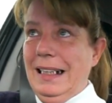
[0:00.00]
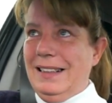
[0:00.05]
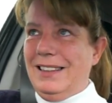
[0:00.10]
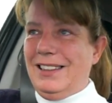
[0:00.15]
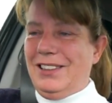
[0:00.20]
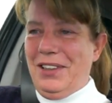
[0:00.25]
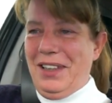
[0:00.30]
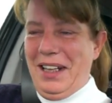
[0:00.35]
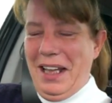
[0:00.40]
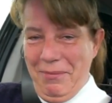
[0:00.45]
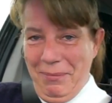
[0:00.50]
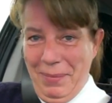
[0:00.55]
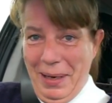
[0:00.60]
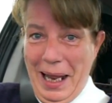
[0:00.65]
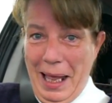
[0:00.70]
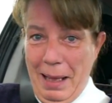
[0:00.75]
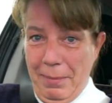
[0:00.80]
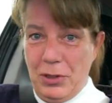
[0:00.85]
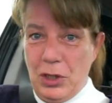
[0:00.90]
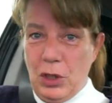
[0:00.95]
So I'll have my
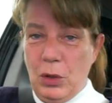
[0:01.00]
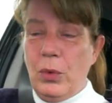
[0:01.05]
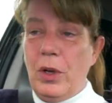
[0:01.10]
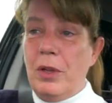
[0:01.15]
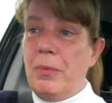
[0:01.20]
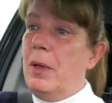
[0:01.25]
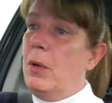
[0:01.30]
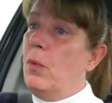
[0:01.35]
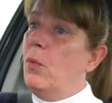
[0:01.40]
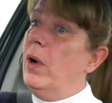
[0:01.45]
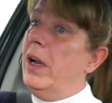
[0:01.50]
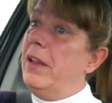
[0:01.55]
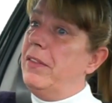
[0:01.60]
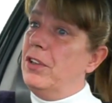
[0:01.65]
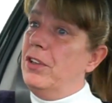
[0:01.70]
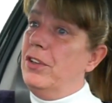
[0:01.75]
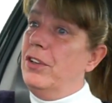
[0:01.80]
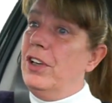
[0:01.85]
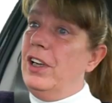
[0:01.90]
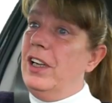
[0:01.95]
laptop with me.
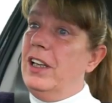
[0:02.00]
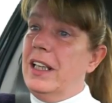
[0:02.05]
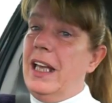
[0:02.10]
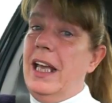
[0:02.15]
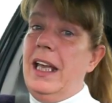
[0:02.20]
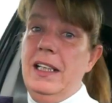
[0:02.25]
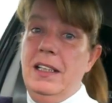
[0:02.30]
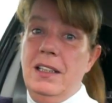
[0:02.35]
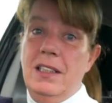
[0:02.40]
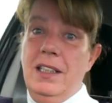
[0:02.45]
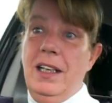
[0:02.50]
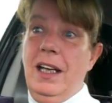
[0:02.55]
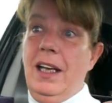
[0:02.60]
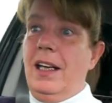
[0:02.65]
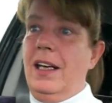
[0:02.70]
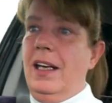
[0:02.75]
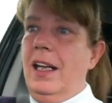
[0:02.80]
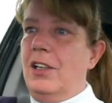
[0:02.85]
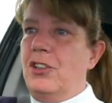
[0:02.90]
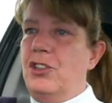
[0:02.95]
Whether or not I'll get internet
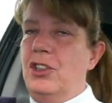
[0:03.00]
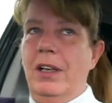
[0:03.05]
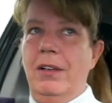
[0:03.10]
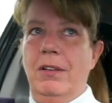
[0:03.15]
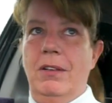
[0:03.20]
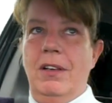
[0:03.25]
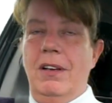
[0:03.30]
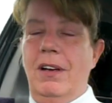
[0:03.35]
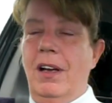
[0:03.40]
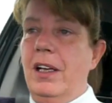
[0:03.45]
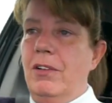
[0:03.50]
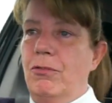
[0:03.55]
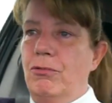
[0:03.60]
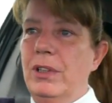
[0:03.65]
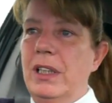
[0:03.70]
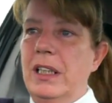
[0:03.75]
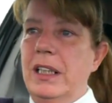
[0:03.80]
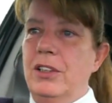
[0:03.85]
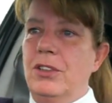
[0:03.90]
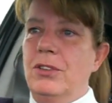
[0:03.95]
connection out there, I
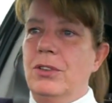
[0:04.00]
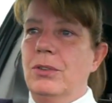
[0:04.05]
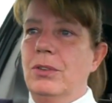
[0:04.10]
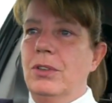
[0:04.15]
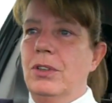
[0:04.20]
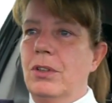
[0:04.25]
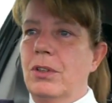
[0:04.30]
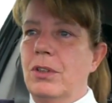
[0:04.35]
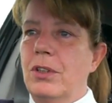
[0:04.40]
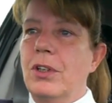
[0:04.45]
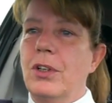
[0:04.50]
really don't know.